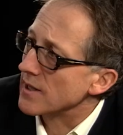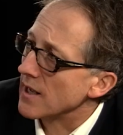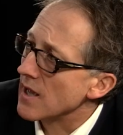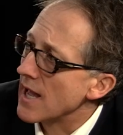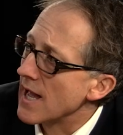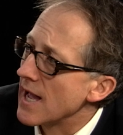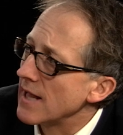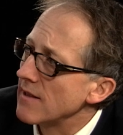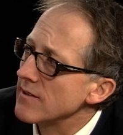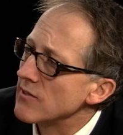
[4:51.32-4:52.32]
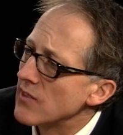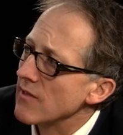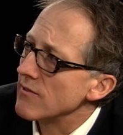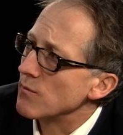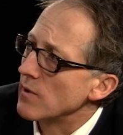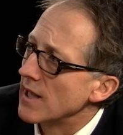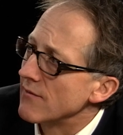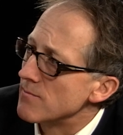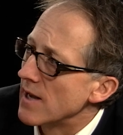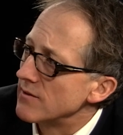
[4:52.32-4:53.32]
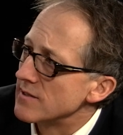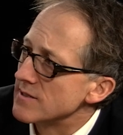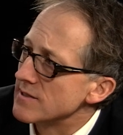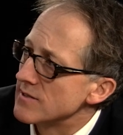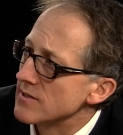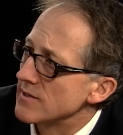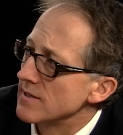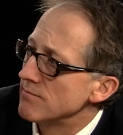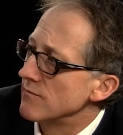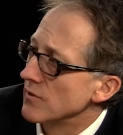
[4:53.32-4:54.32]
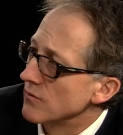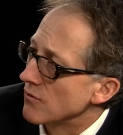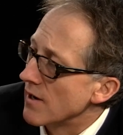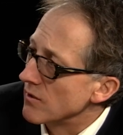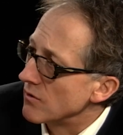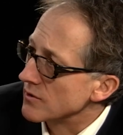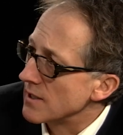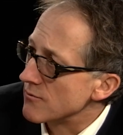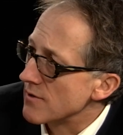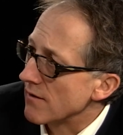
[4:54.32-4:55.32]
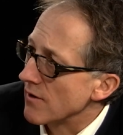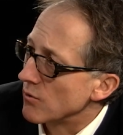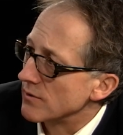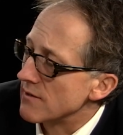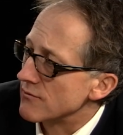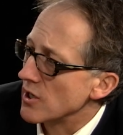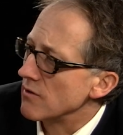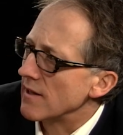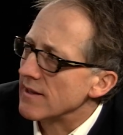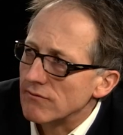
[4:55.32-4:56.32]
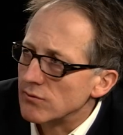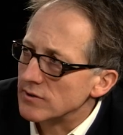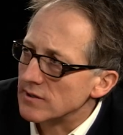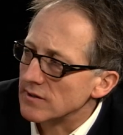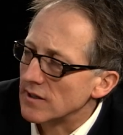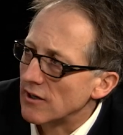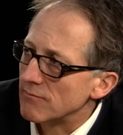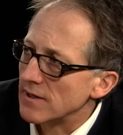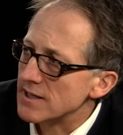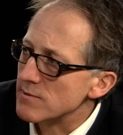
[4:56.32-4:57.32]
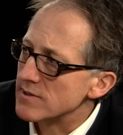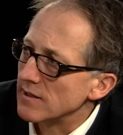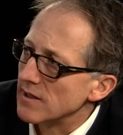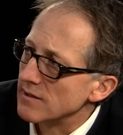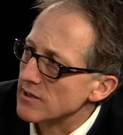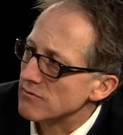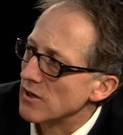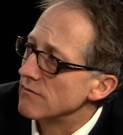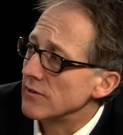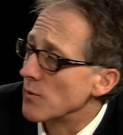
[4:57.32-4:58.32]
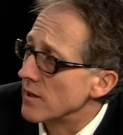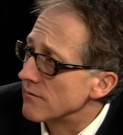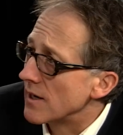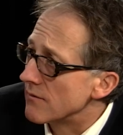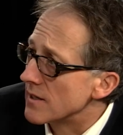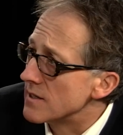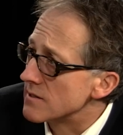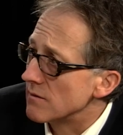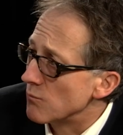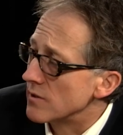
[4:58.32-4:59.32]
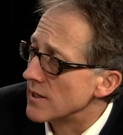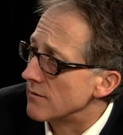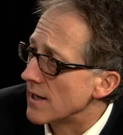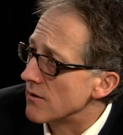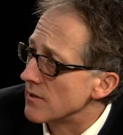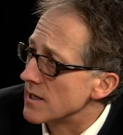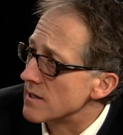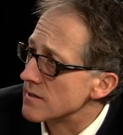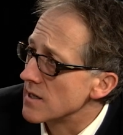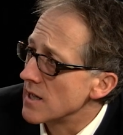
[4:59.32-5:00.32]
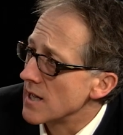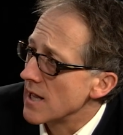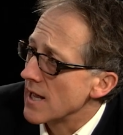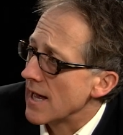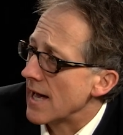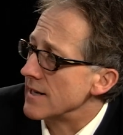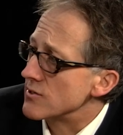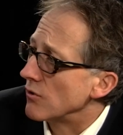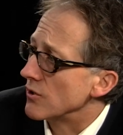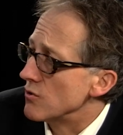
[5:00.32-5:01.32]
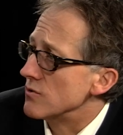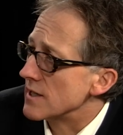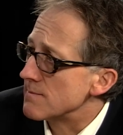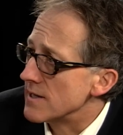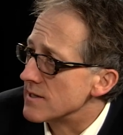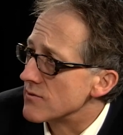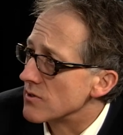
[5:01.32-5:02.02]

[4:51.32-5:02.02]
thing. And I think the other thing we love about it is just the great long-term track record. They've shown, I think, 14.5%+ earnings growth for 25 years with no down years. And it's not a hugely expensive